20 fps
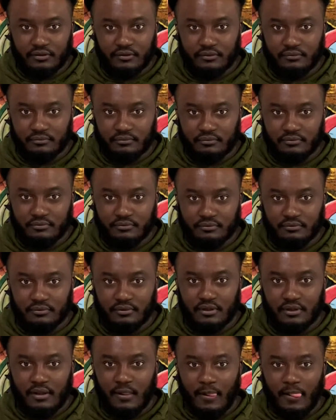and
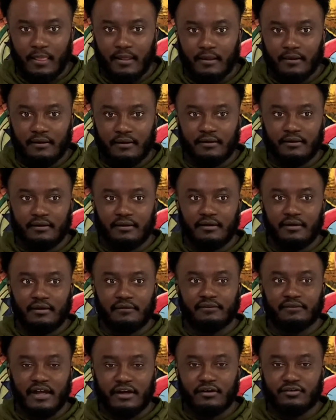if
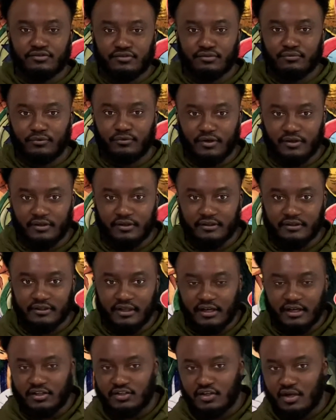that doesn't work, then
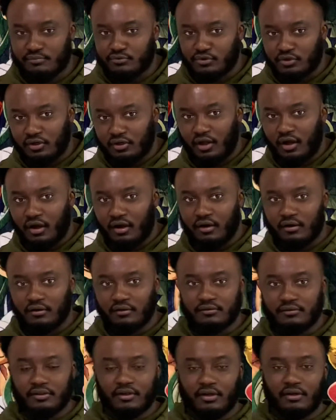it's up to Law,
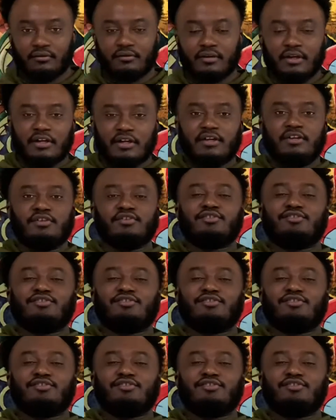So